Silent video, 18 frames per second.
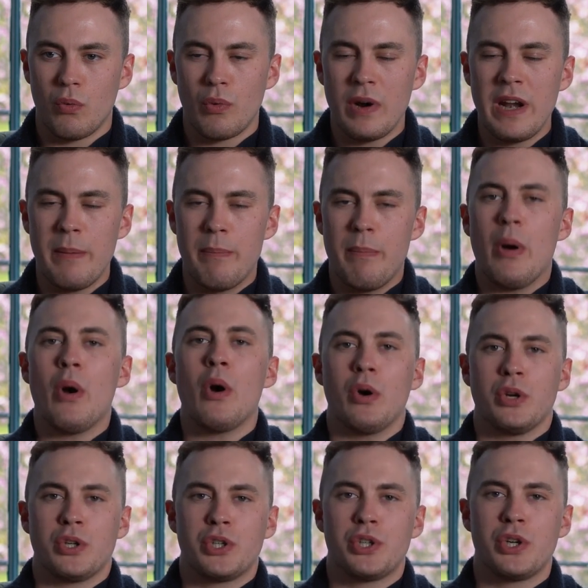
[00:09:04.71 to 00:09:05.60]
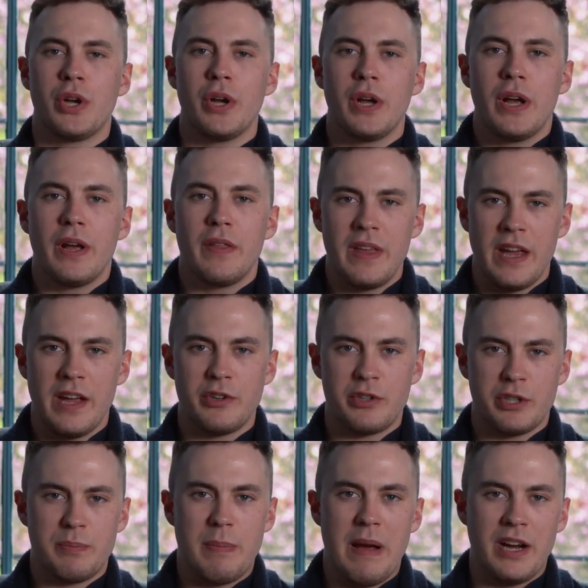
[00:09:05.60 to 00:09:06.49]
really push the
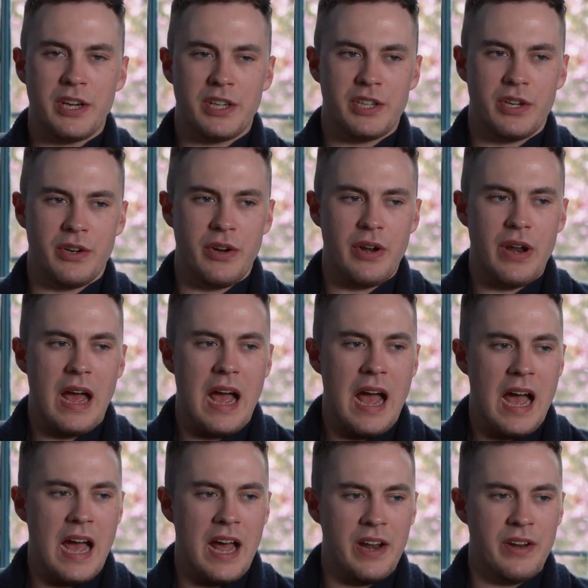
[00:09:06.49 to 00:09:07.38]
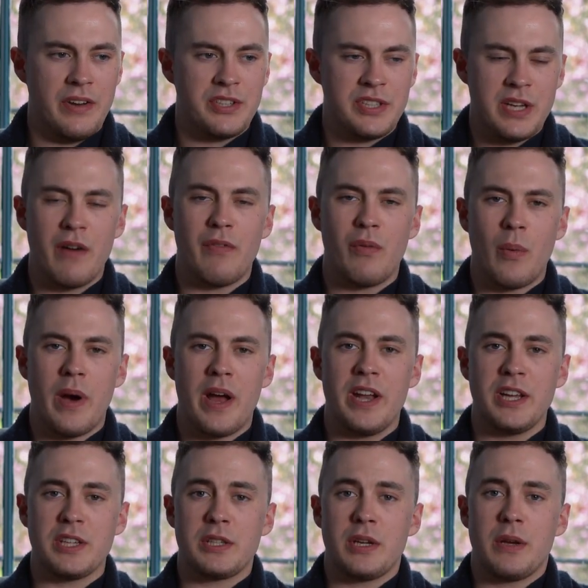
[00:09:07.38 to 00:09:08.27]
introspection and
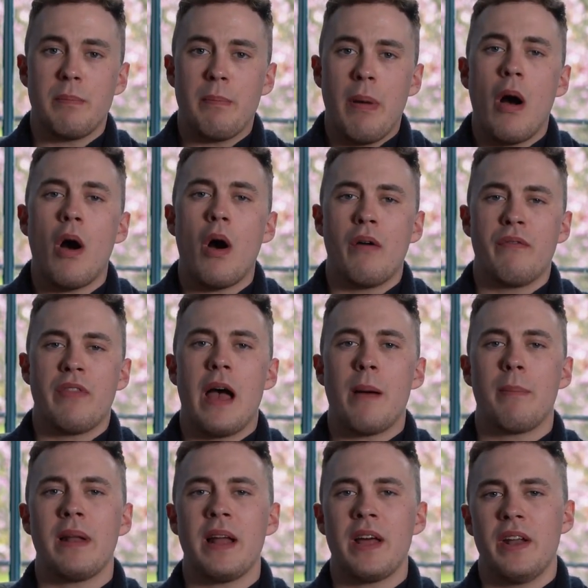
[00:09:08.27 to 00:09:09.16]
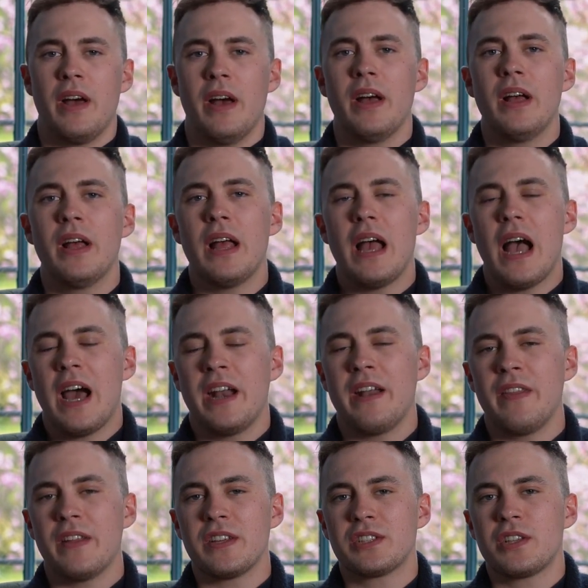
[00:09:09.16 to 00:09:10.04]
self-awareness part of that planner.
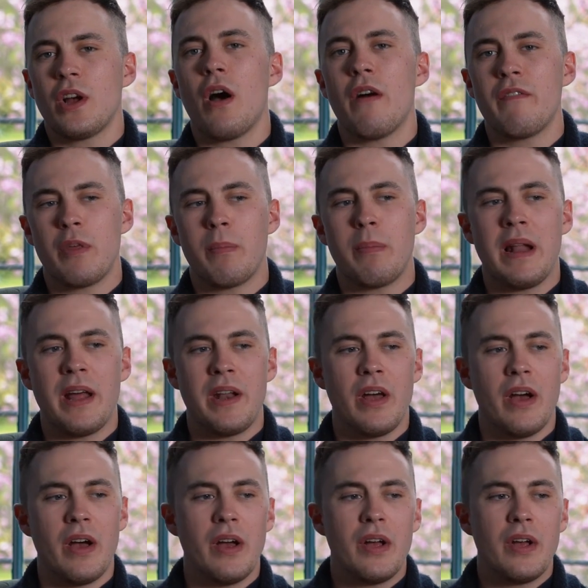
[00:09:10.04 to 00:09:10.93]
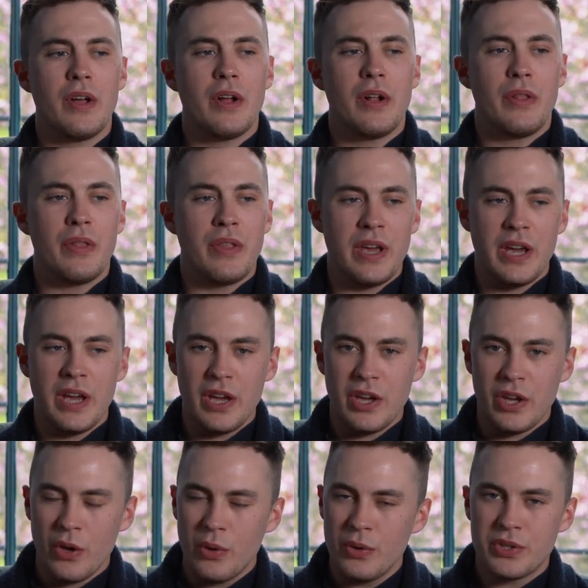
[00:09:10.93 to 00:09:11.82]
And in the start of the planner,
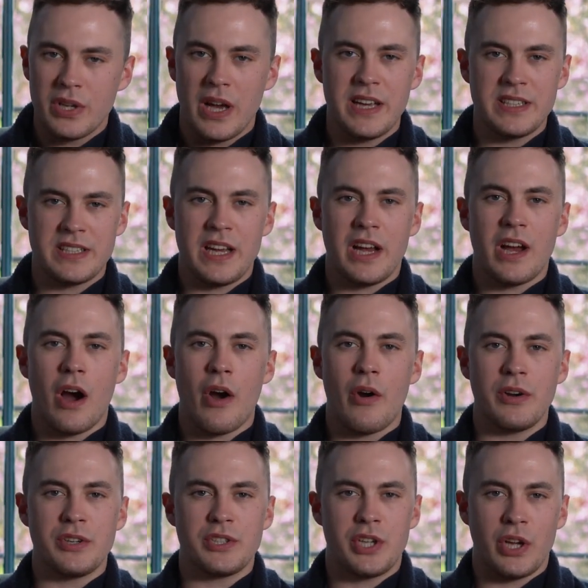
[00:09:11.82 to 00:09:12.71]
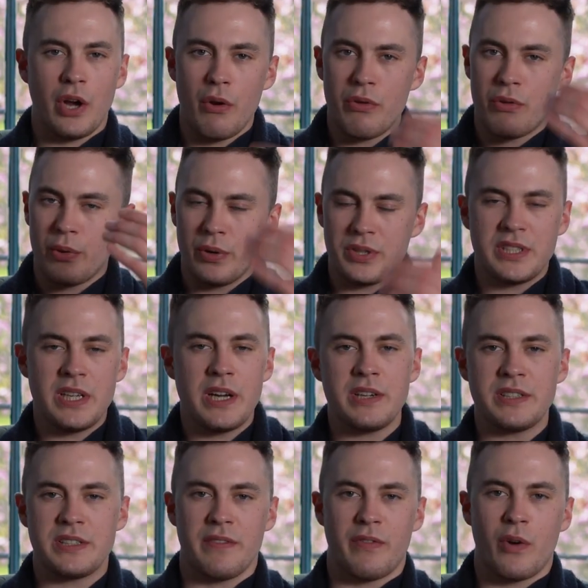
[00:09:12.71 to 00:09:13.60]
the user is encouraged to go through a
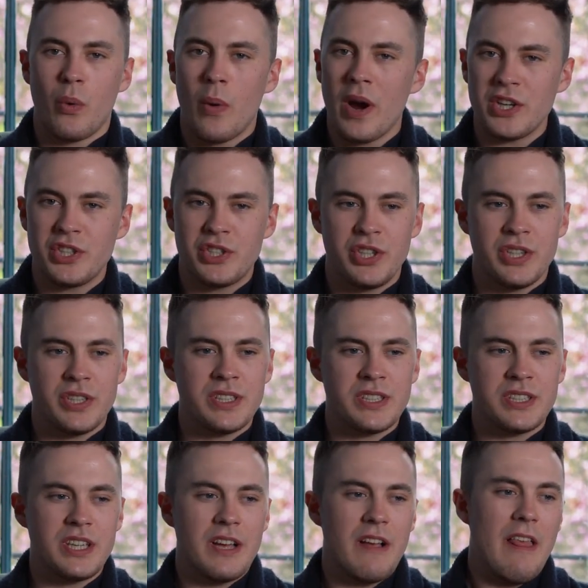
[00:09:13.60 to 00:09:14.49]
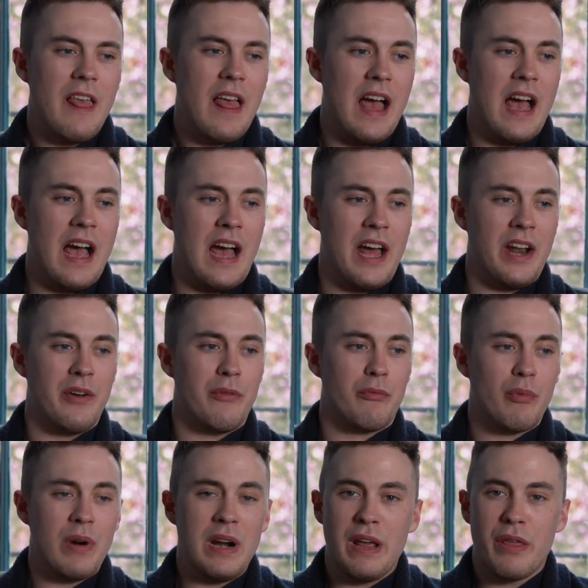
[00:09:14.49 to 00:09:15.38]
series of questions
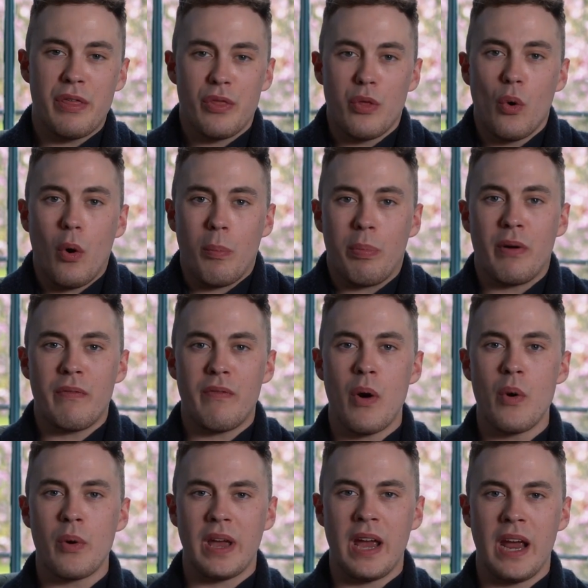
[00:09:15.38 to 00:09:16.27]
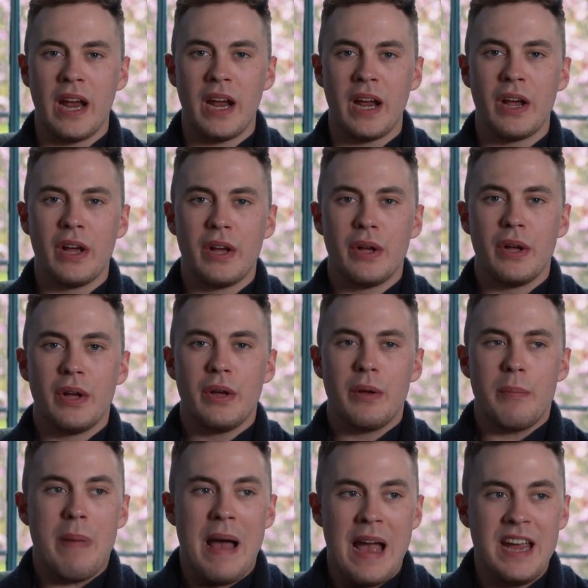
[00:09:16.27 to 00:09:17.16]
and really
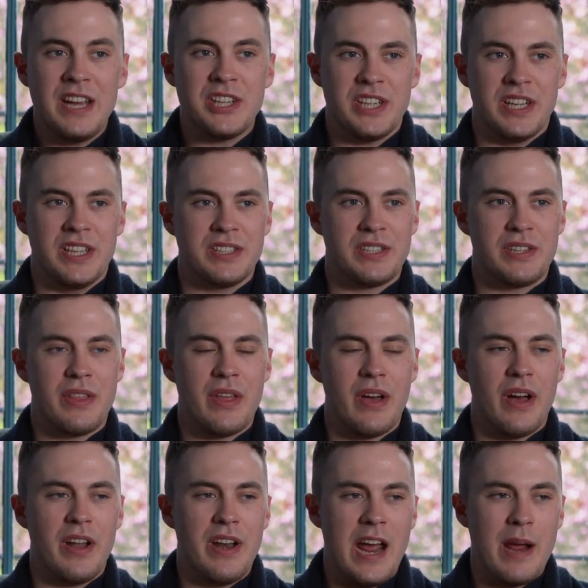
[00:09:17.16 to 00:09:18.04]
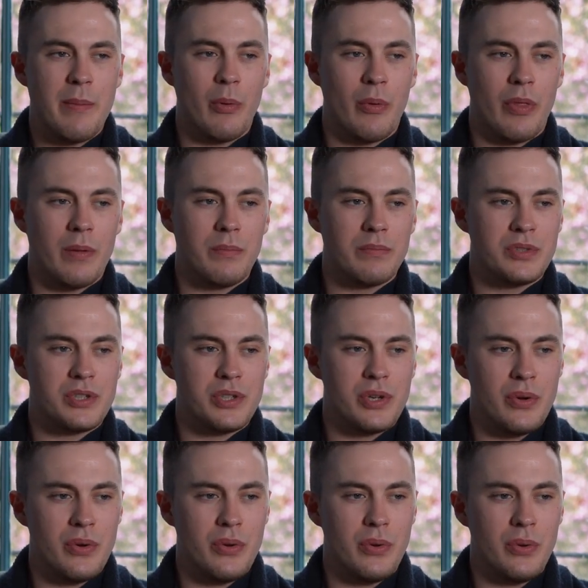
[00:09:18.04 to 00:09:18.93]
thought-provoking pages that enable them
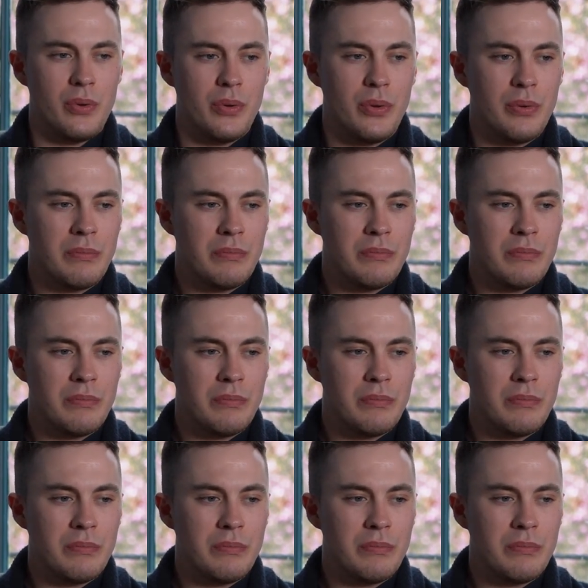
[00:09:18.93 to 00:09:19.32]
to